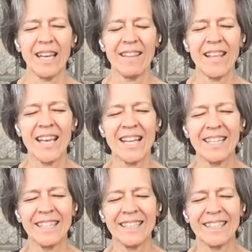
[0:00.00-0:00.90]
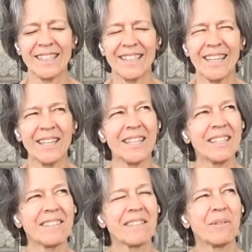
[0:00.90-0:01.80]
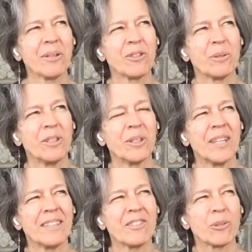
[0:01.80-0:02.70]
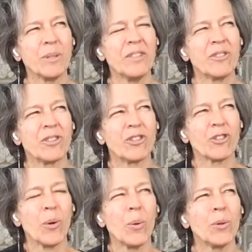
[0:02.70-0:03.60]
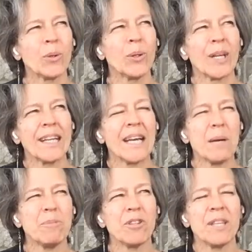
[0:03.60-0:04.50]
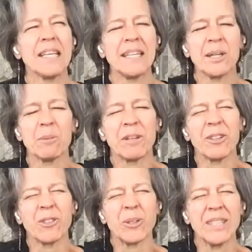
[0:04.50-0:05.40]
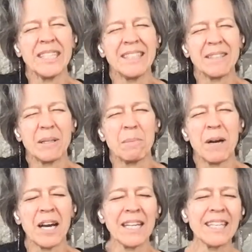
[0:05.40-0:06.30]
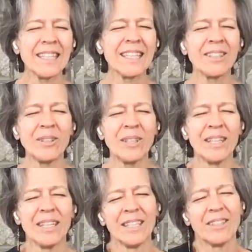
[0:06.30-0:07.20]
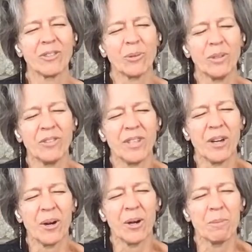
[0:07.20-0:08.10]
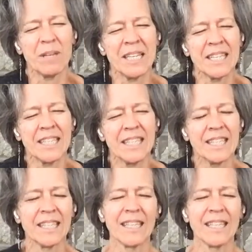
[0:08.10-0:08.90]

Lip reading: And then, let's see, what should we do? Let's squeeze the shoulder kind of up to the ear, but also into the body a little. Squeeze the arm in.